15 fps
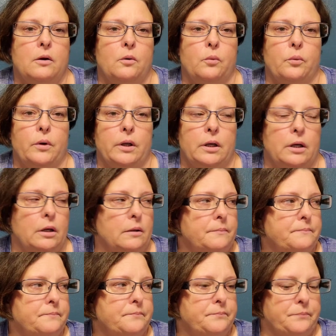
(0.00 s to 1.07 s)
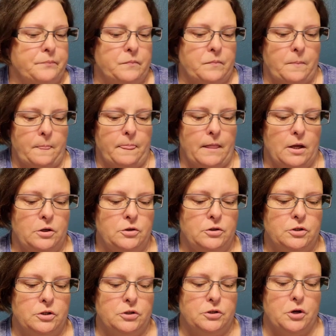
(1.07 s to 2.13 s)
when you
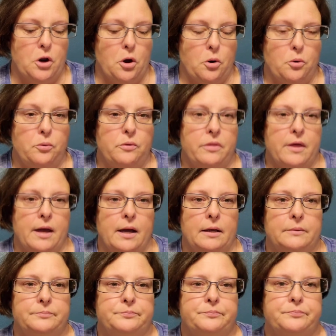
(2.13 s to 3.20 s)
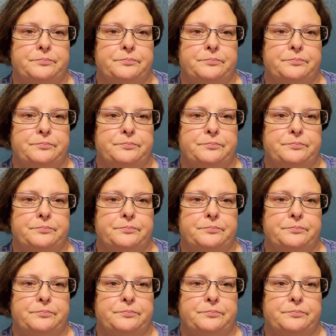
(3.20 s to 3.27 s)
just know that